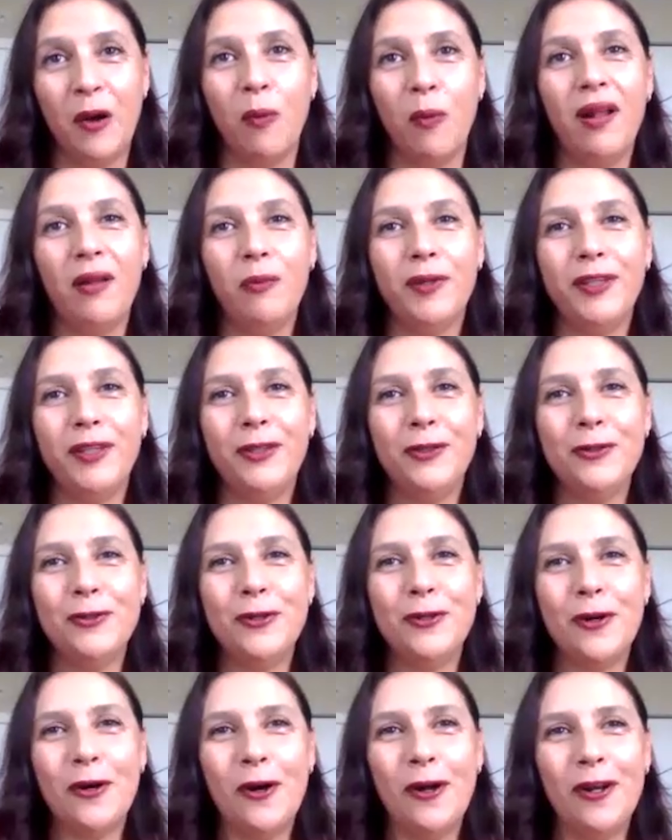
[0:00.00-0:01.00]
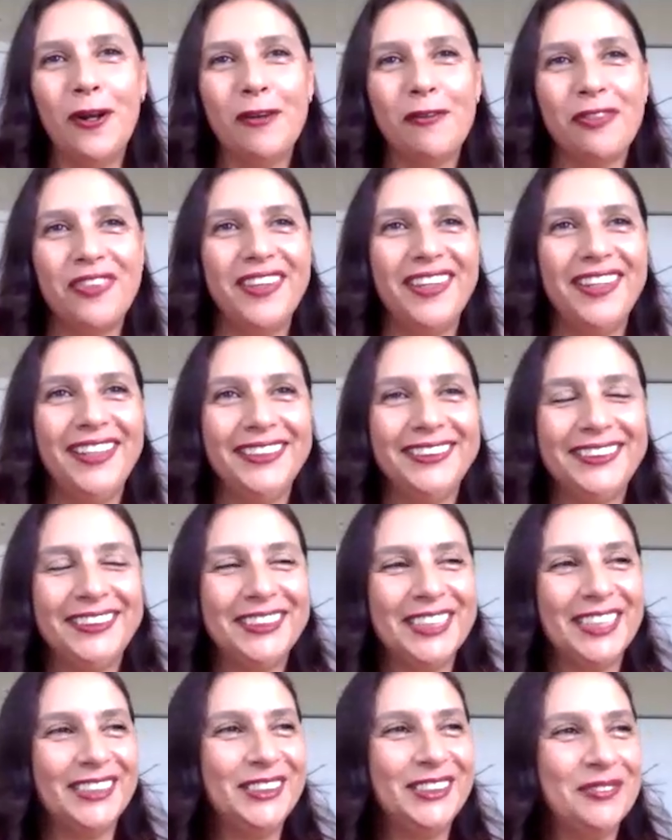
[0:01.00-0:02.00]
Well, we do all of these
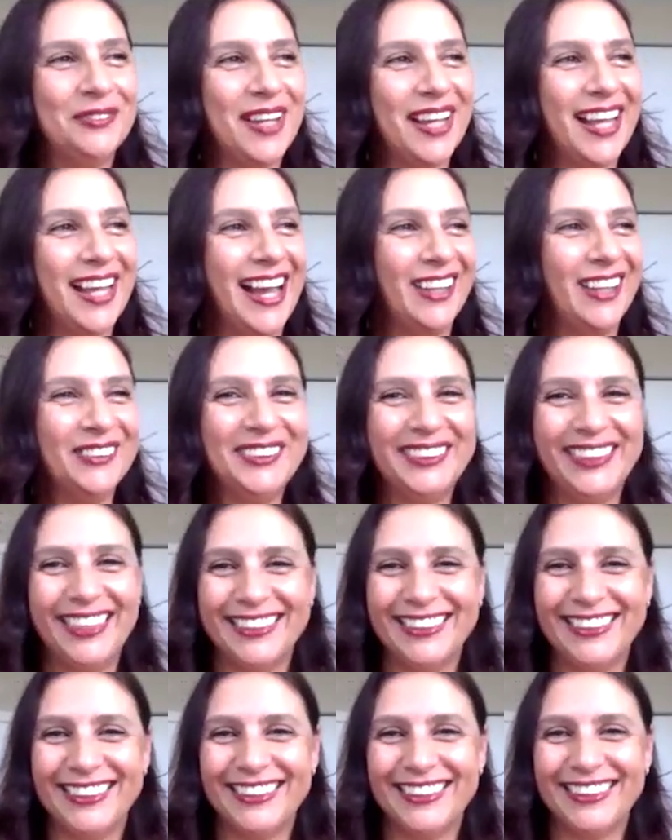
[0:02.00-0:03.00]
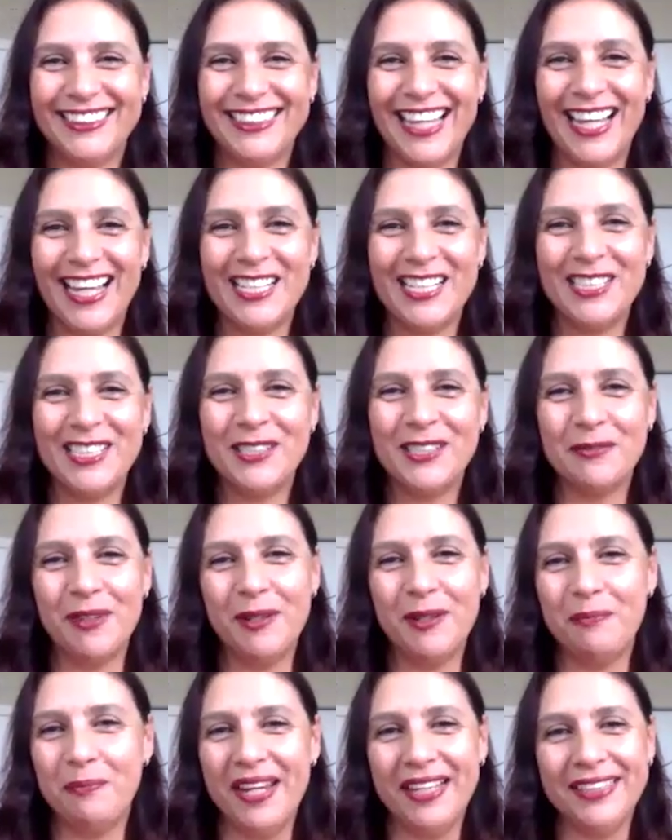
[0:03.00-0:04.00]
charts of accounts exercise
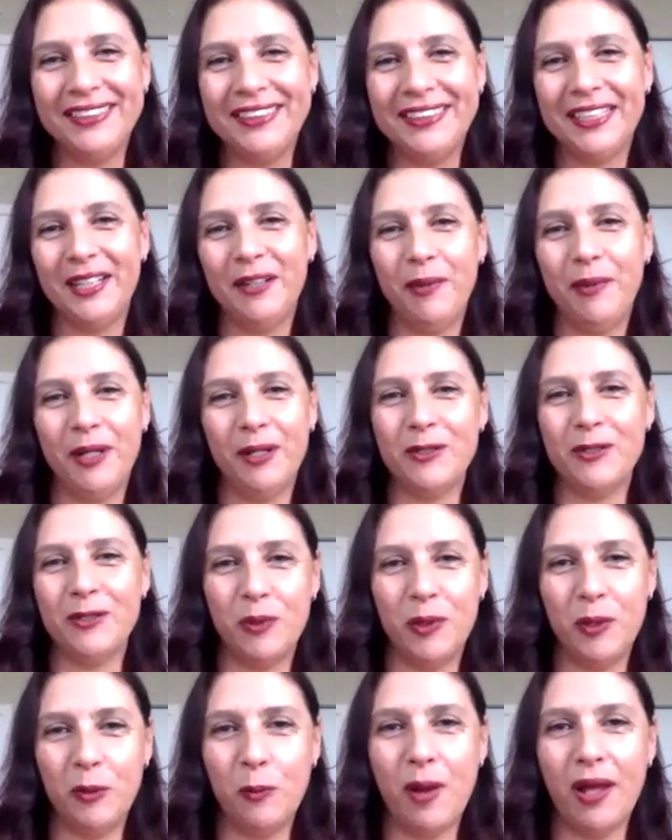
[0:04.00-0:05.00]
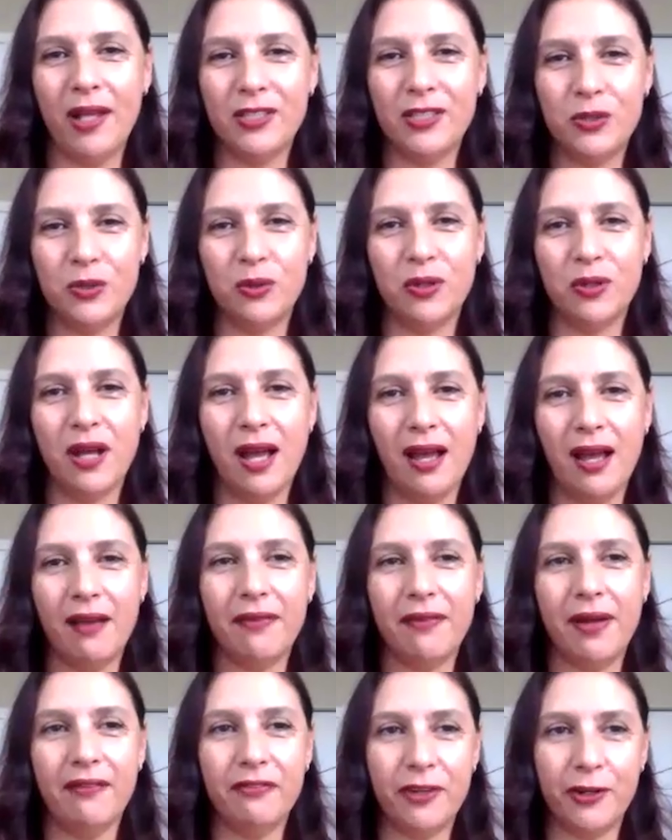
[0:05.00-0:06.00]
basically because we want to
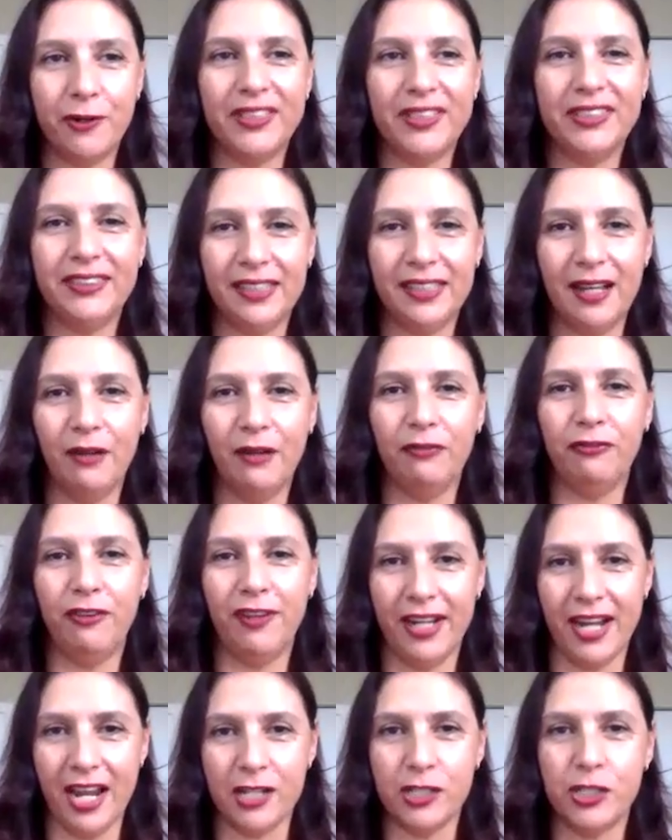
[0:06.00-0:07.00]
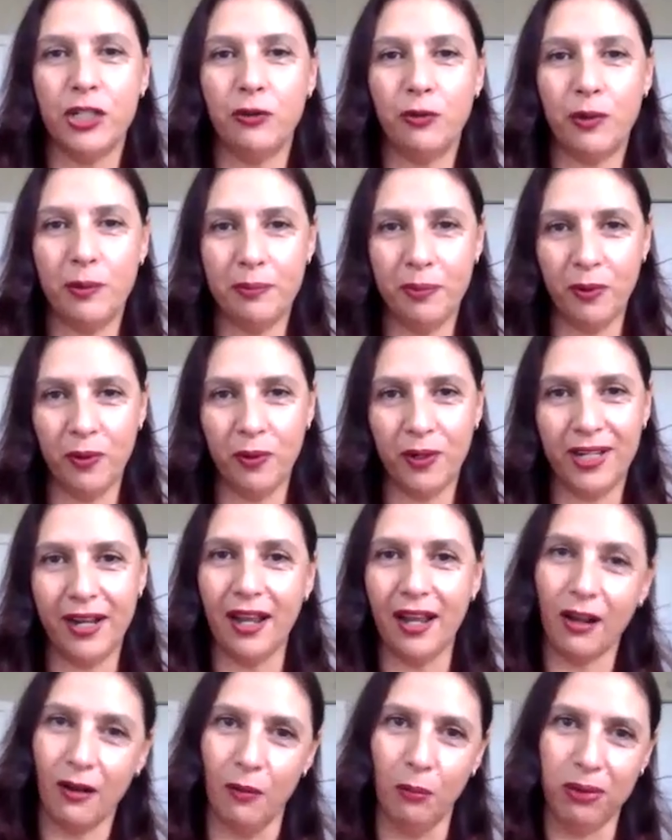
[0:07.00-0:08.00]
have a very sound financial reporting
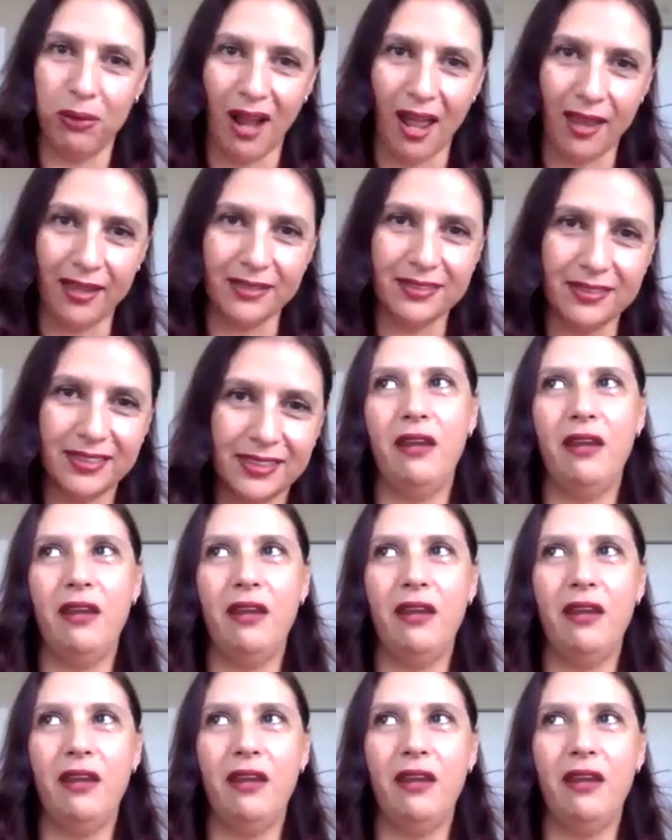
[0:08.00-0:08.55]
and compliance.